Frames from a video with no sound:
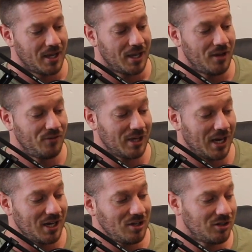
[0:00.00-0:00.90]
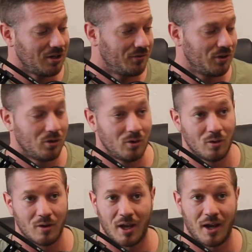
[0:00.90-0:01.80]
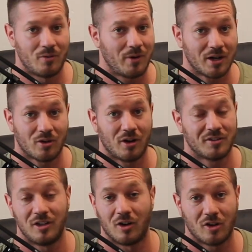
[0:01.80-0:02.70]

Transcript: If you get injured, if you run across,